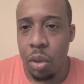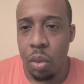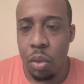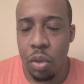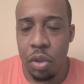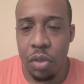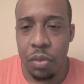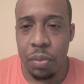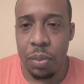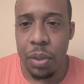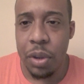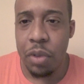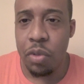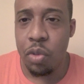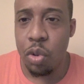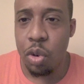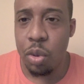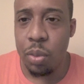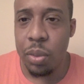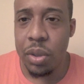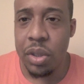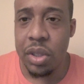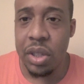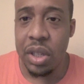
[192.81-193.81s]
We've been
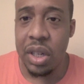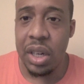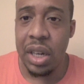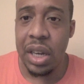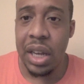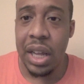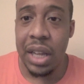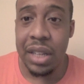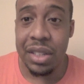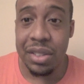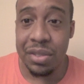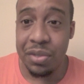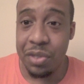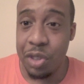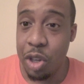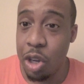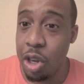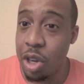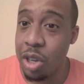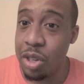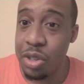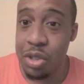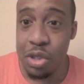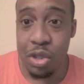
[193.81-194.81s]
rumoured to the likes of
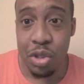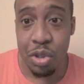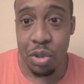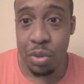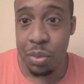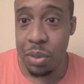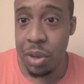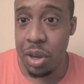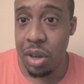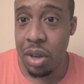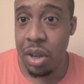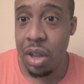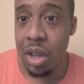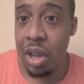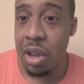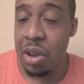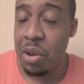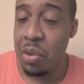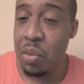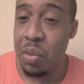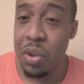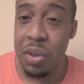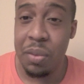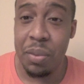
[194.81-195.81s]
Kurt Zouma.
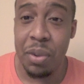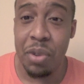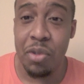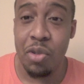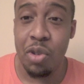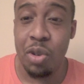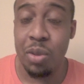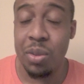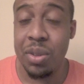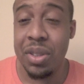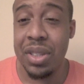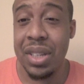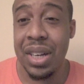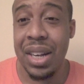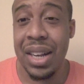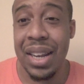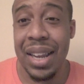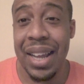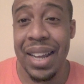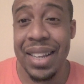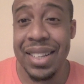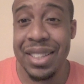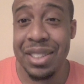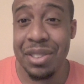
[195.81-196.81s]
We've been rumoured to the
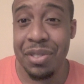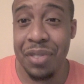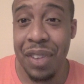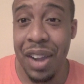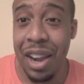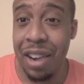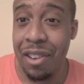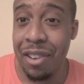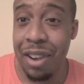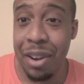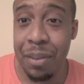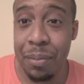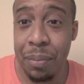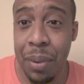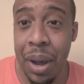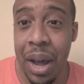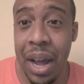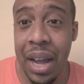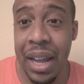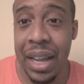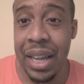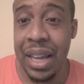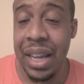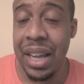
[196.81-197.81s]
likes of Eric
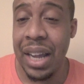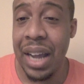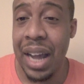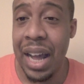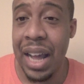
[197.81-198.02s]
Bailly.